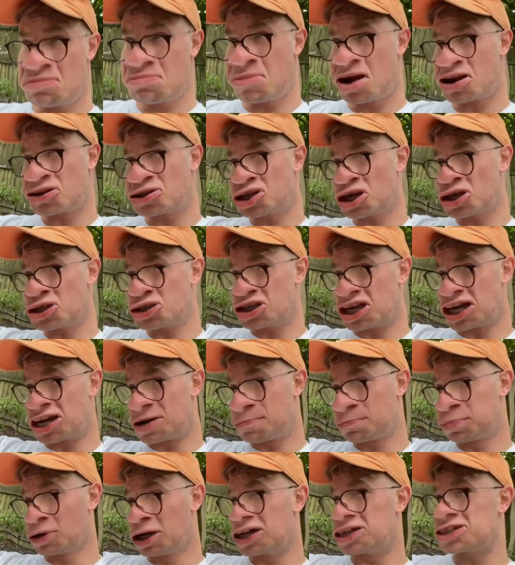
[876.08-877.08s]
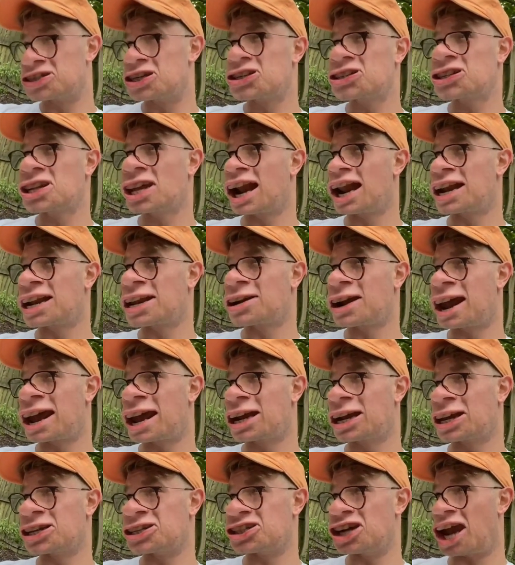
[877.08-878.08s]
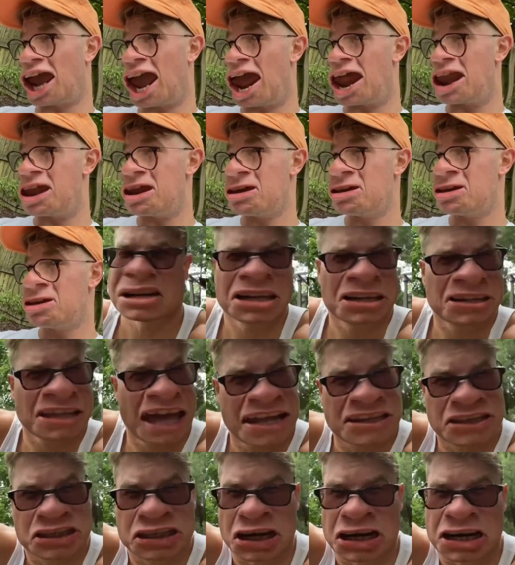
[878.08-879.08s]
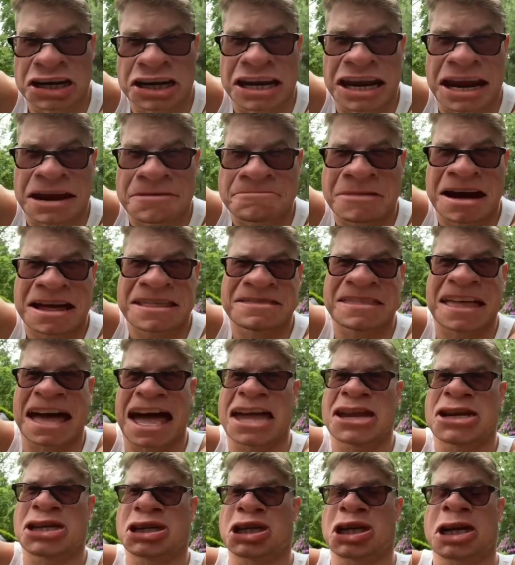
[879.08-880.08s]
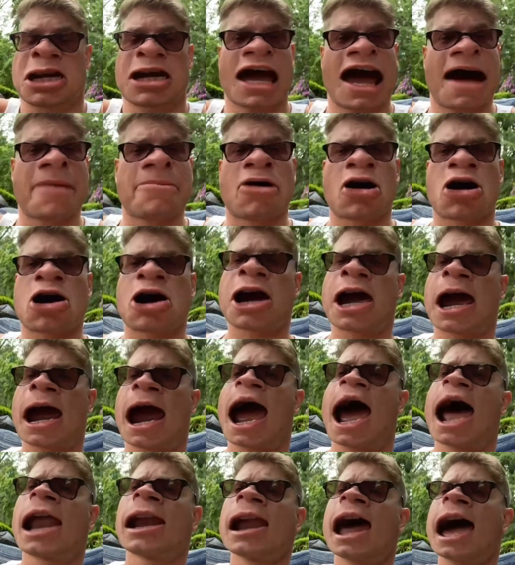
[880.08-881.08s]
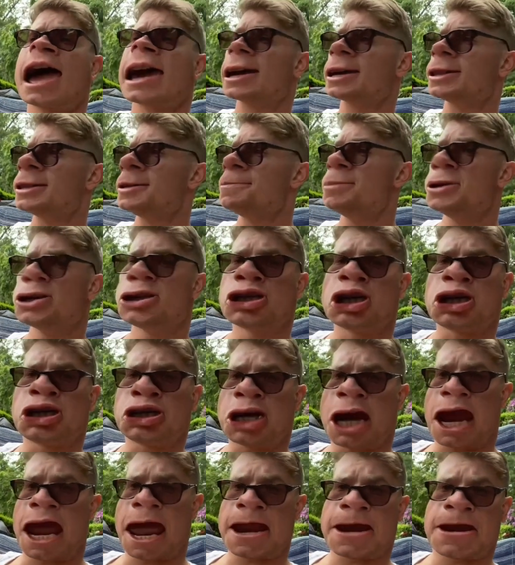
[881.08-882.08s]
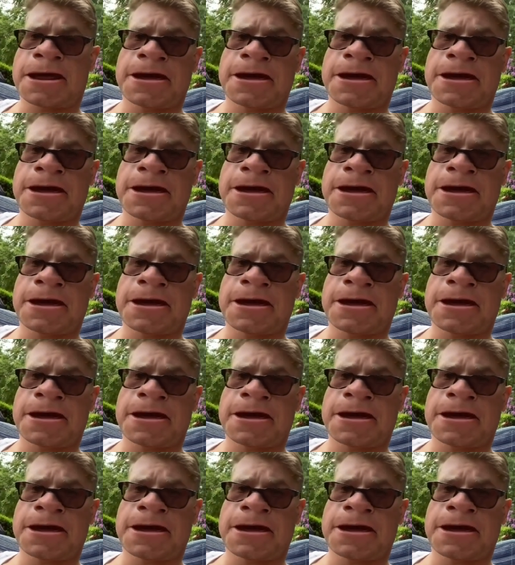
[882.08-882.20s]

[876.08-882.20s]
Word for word: My chin's in a place to sit on a regular chair. But that's okay, I'm okay. I like the beachy chair.